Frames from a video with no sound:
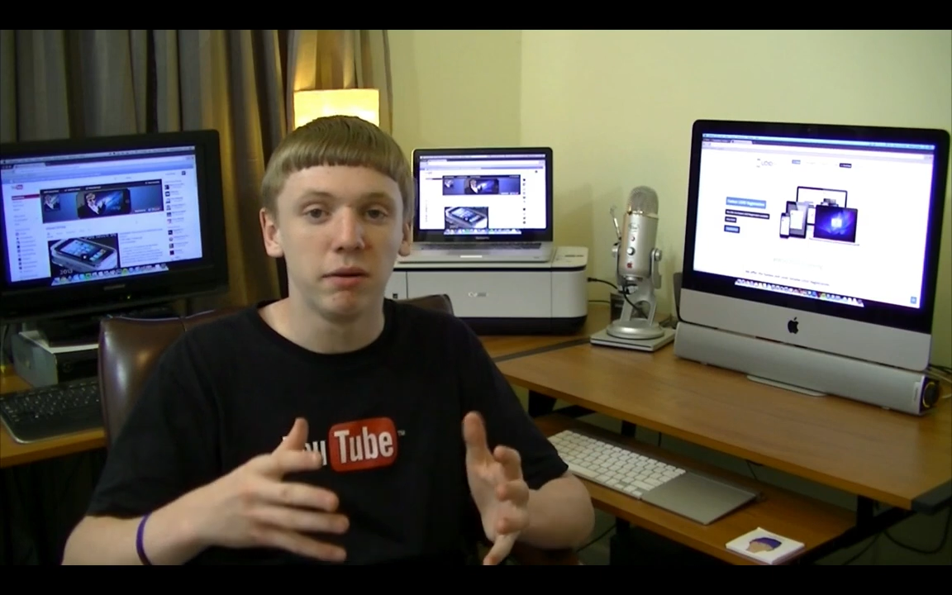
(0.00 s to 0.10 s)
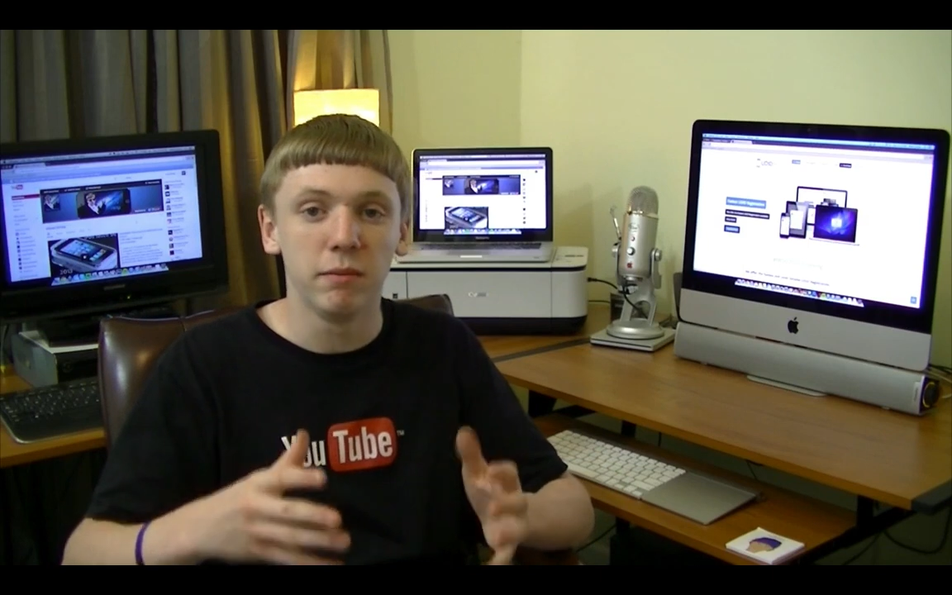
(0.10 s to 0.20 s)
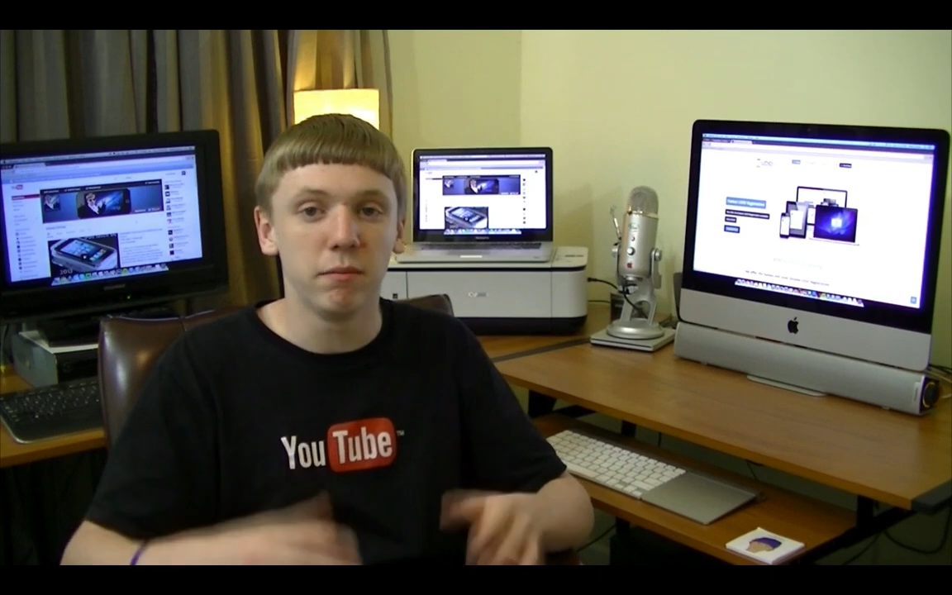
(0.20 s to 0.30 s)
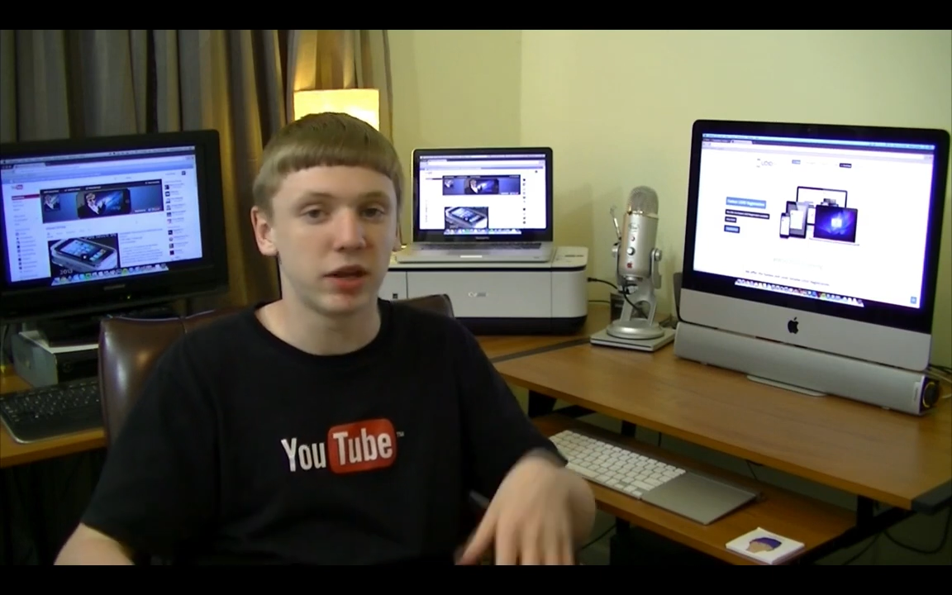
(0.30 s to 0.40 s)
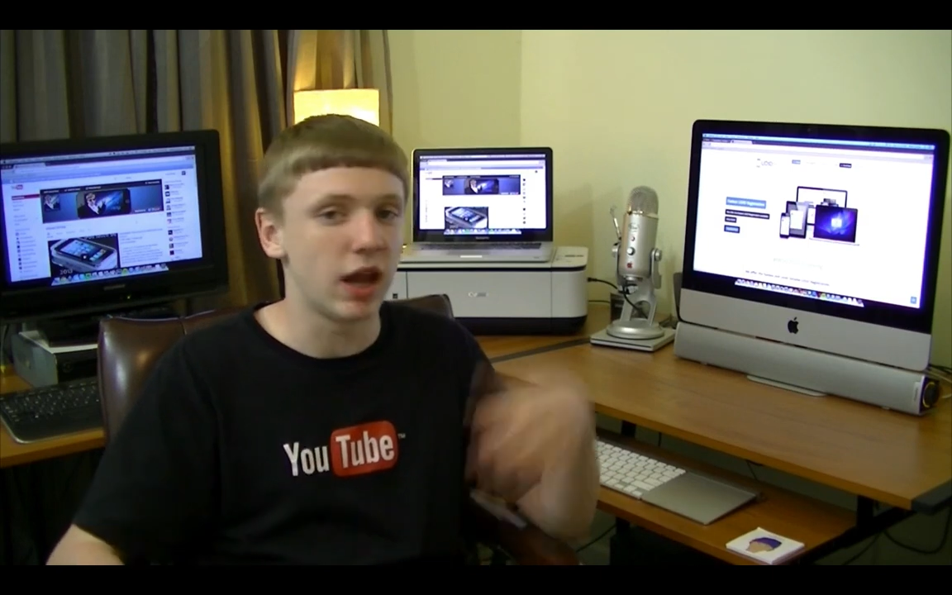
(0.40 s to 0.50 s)

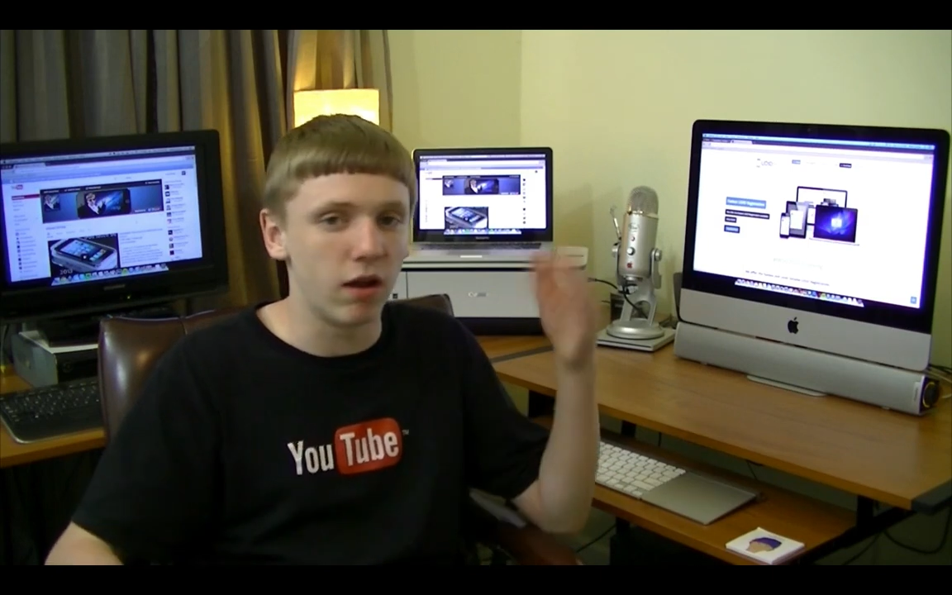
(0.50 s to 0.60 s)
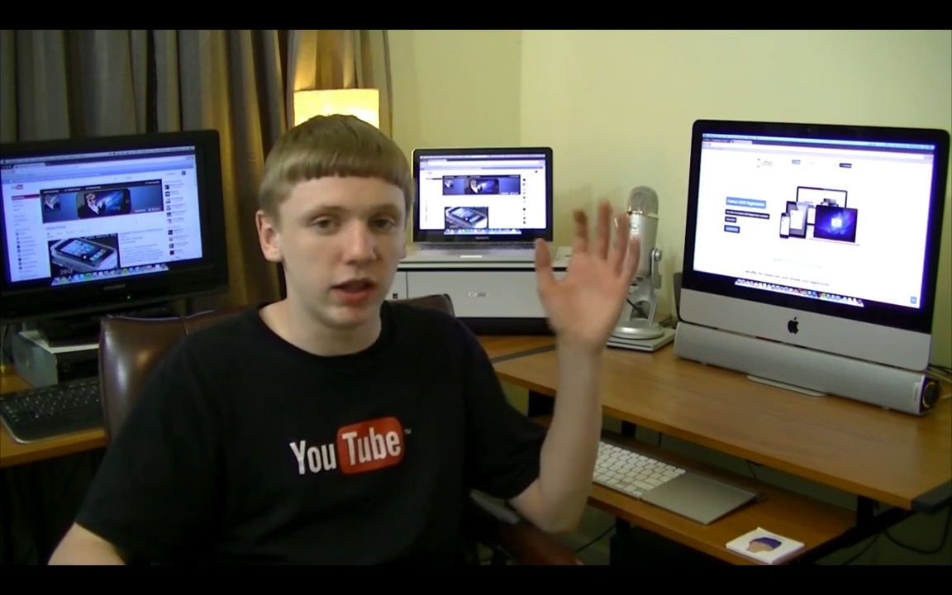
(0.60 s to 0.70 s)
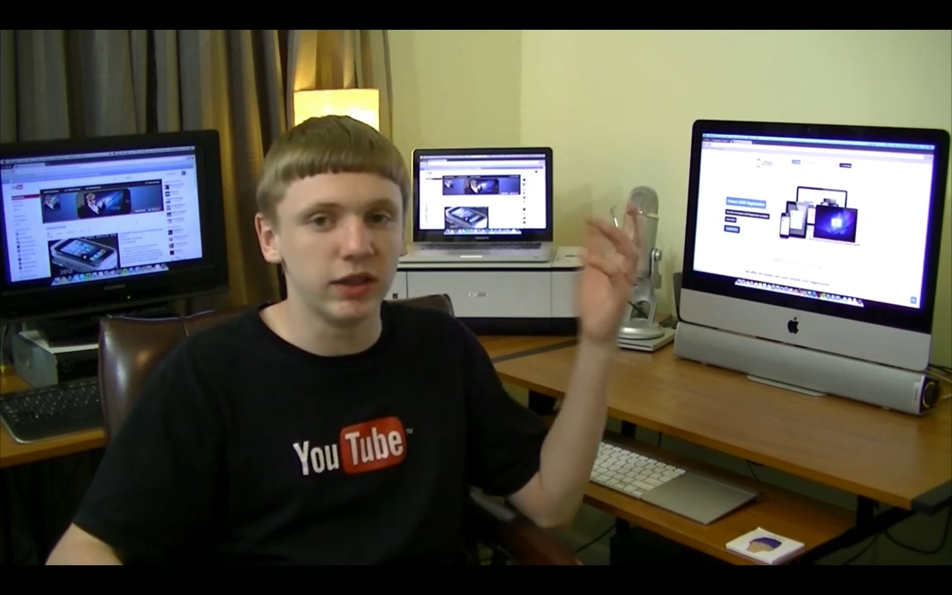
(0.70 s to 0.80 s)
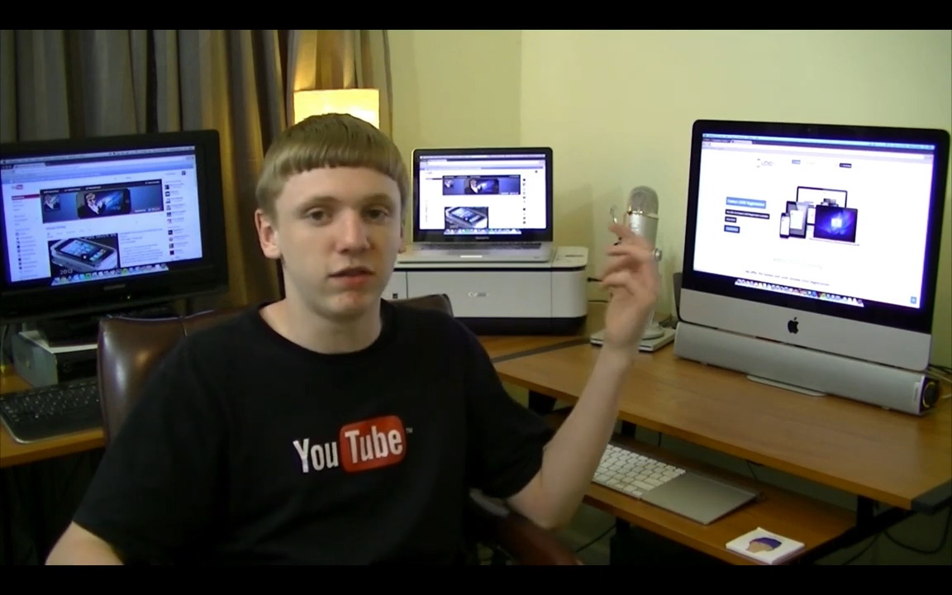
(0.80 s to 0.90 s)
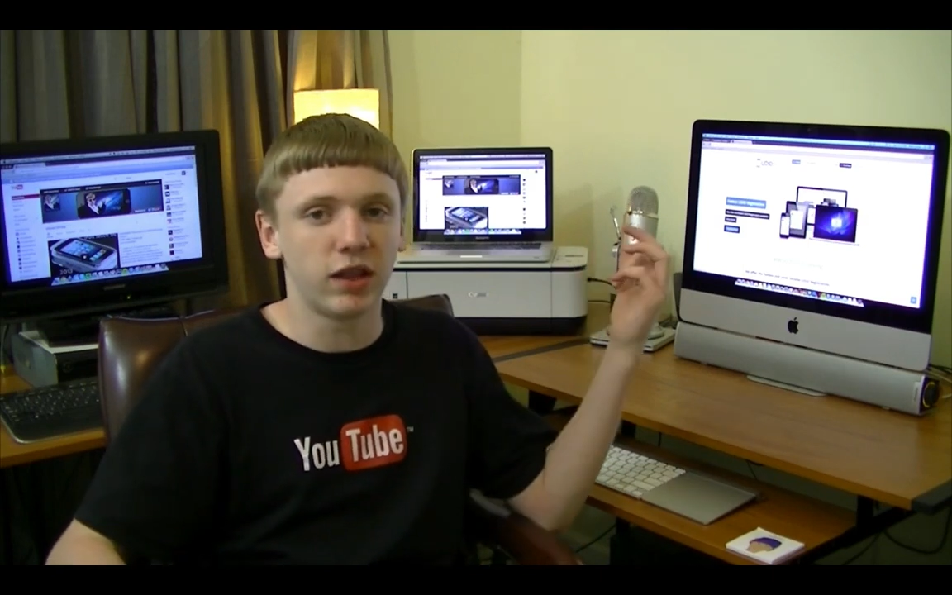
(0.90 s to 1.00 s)
premium account.
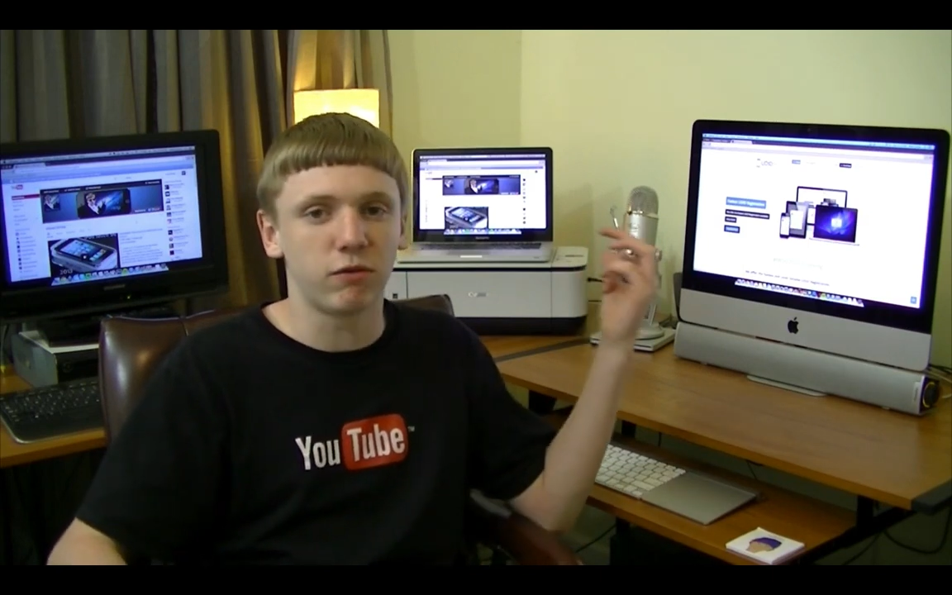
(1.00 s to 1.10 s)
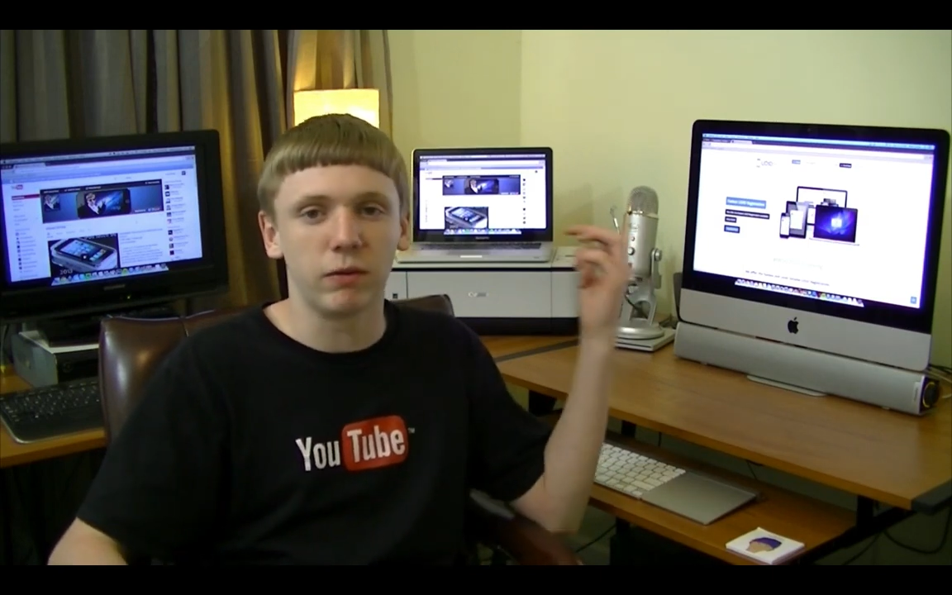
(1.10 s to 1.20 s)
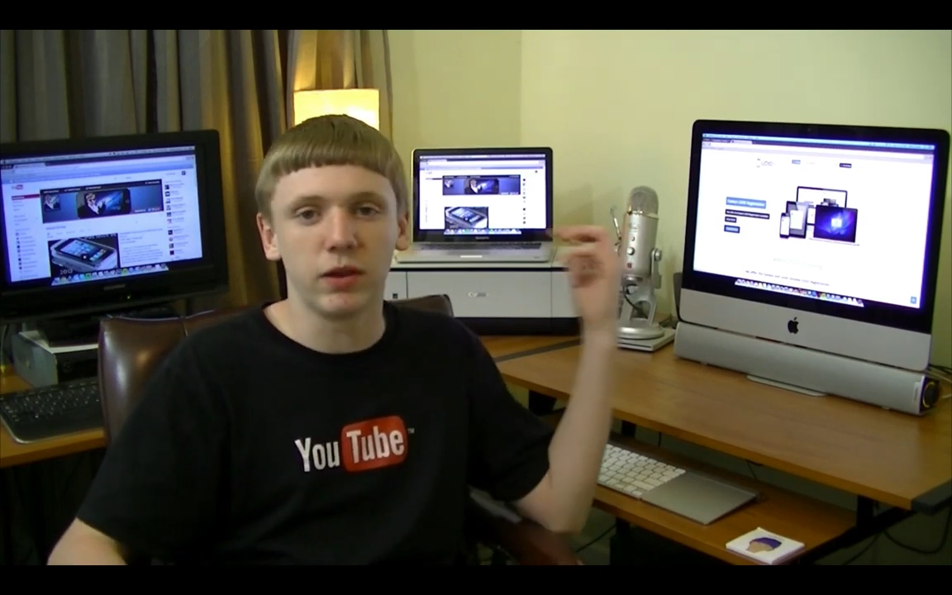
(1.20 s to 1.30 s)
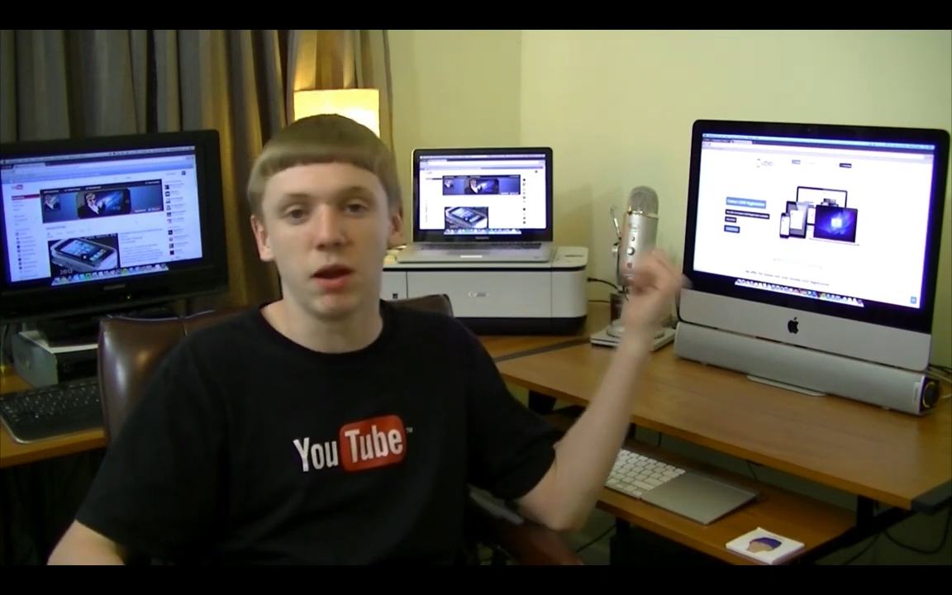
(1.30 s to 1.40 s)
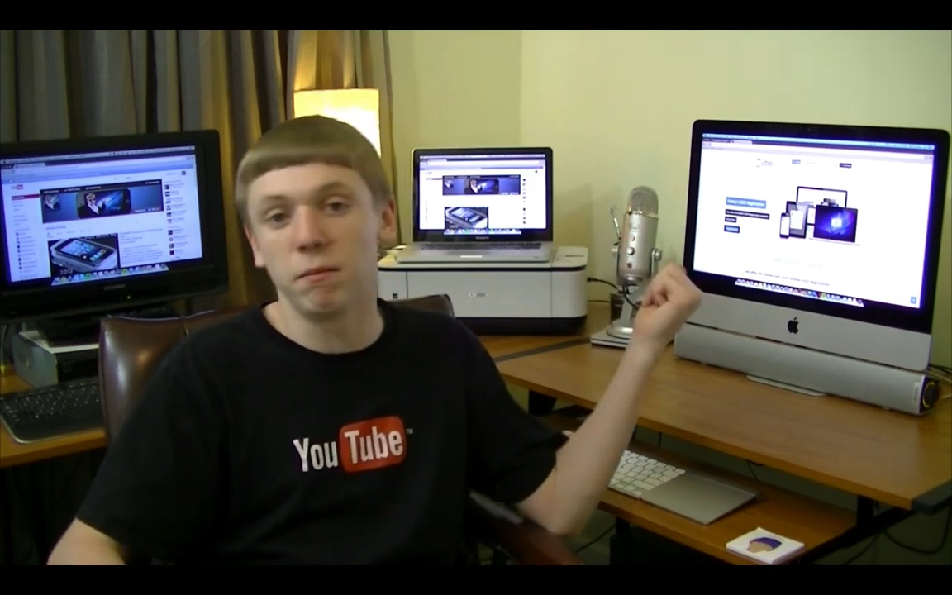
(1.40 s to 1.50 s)
At least that's what the